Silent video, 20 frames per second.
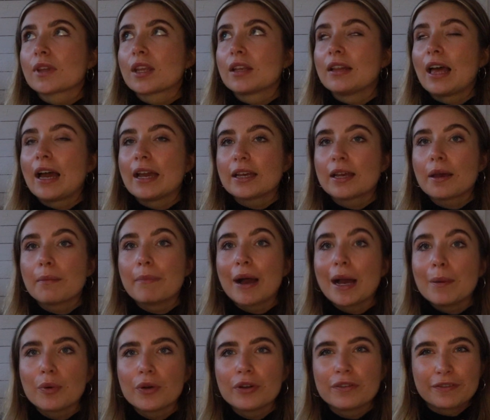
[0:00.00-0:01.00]
Like
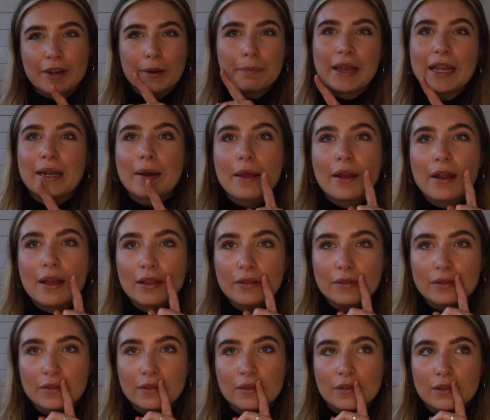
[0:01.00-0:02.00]
my boyfriend
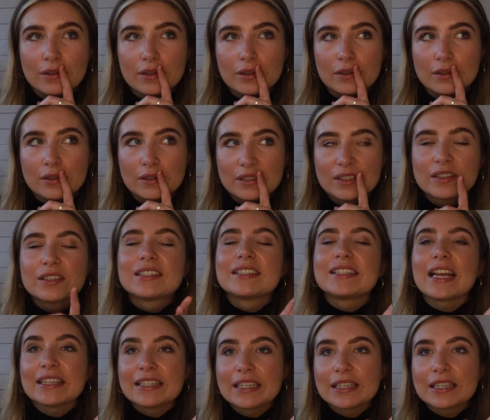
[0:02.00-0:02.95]
says